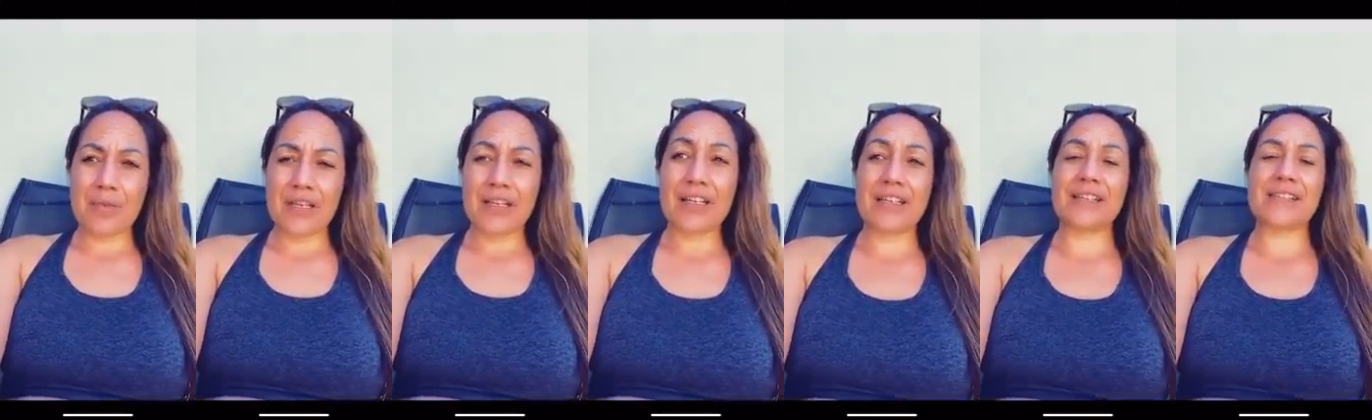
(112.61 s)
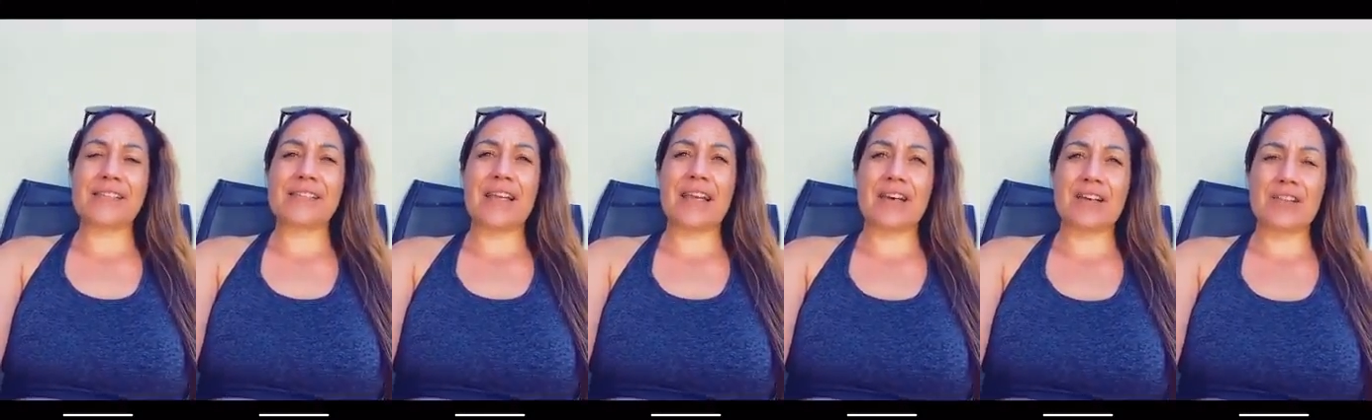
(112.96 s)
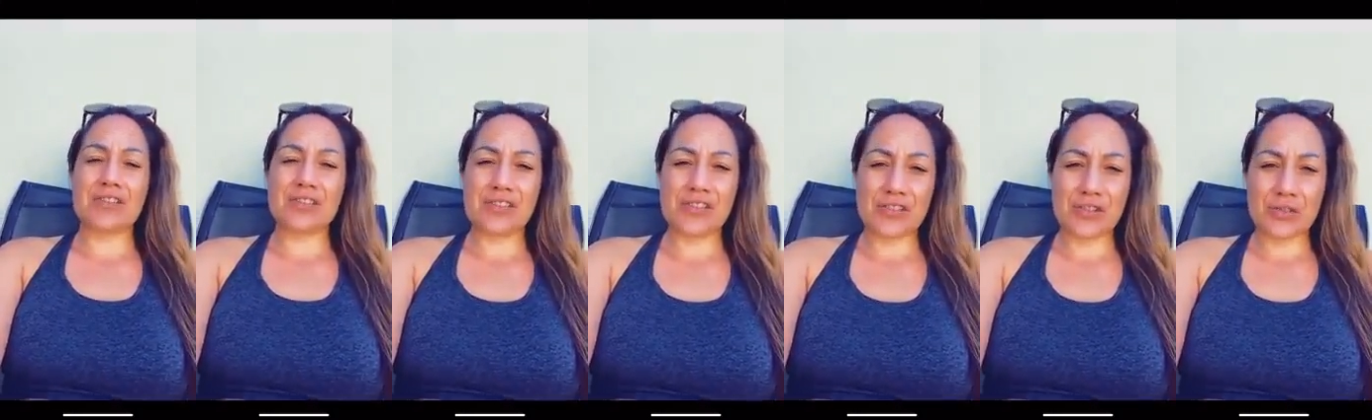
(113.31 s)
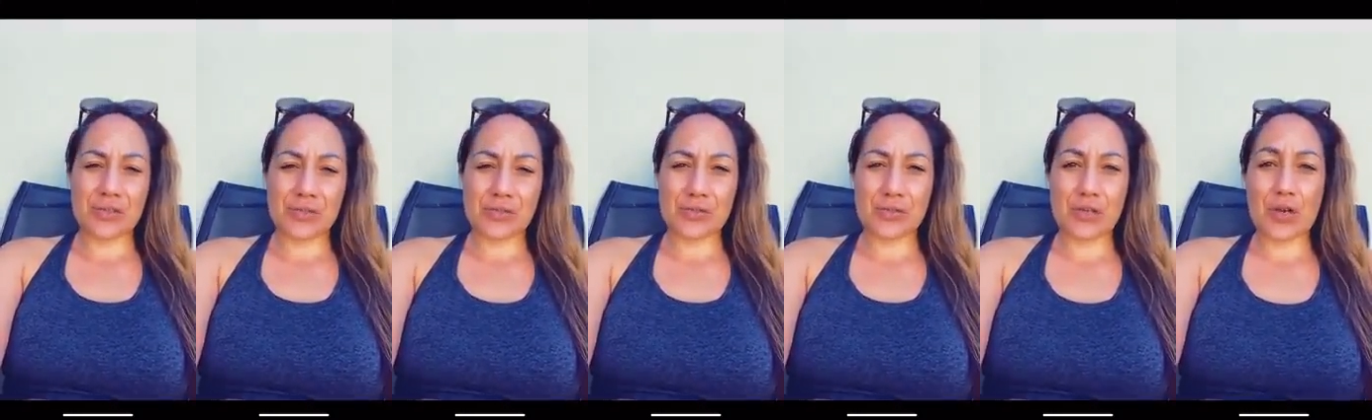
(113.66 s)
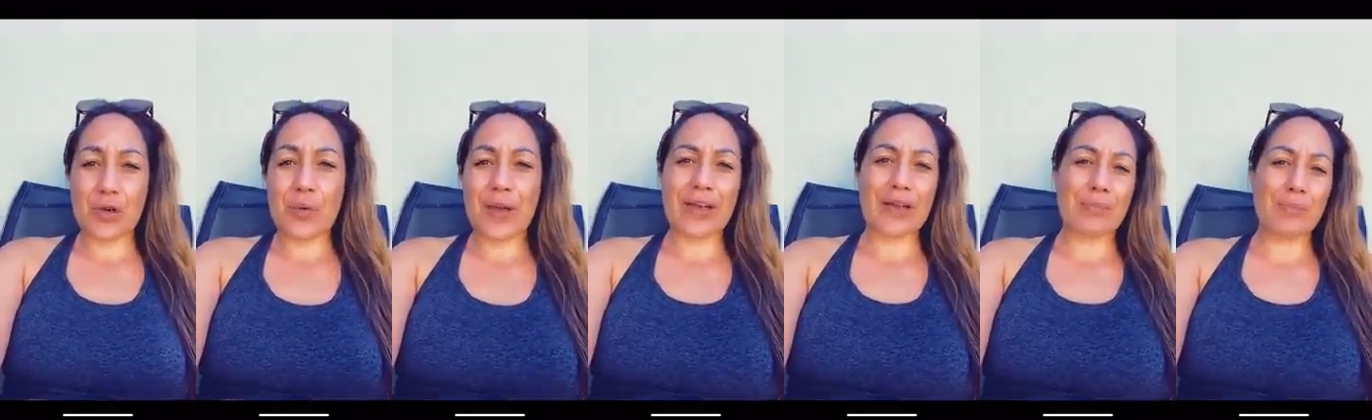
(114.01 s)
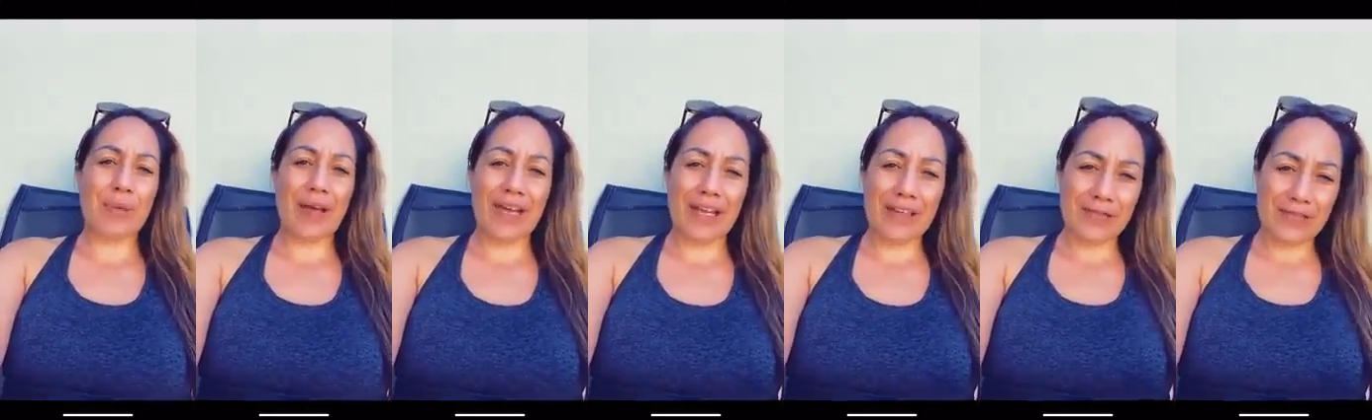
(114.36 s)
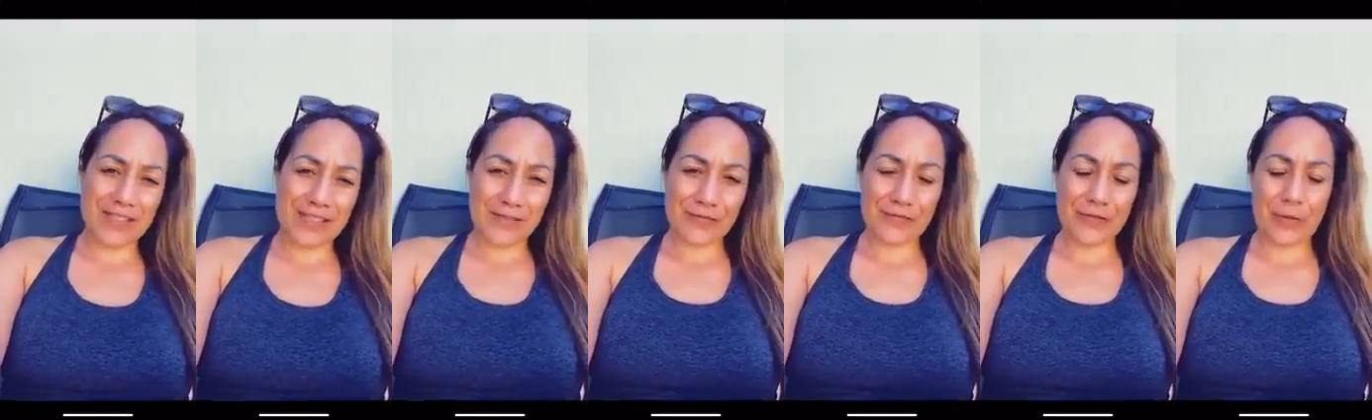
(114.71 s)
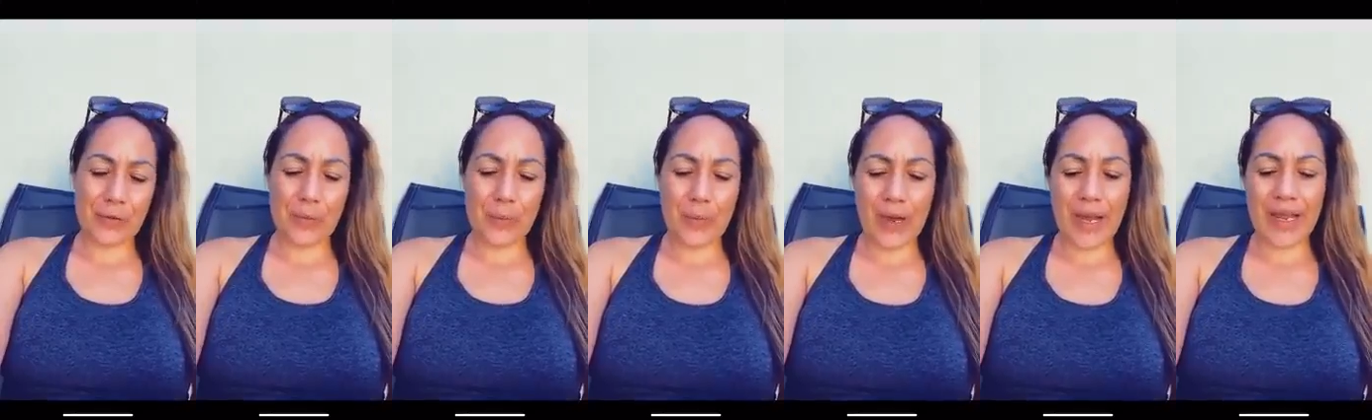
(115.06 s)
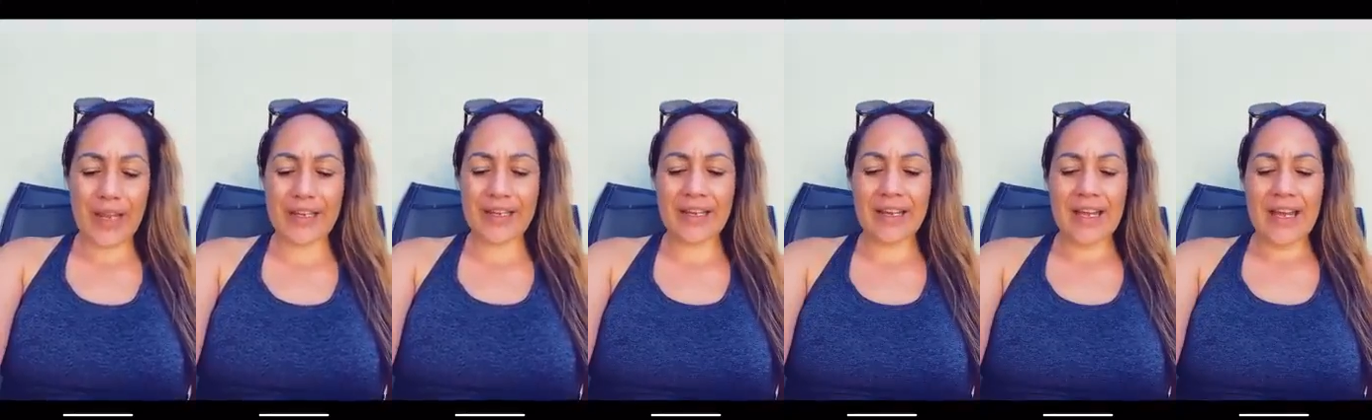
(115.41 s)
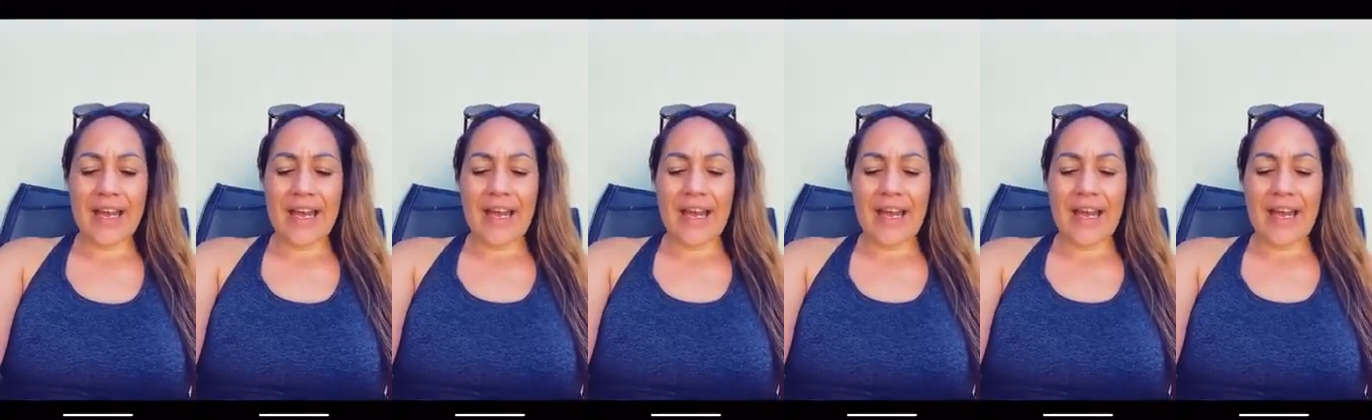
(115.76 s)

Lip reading: in his house to go out and pave a different way,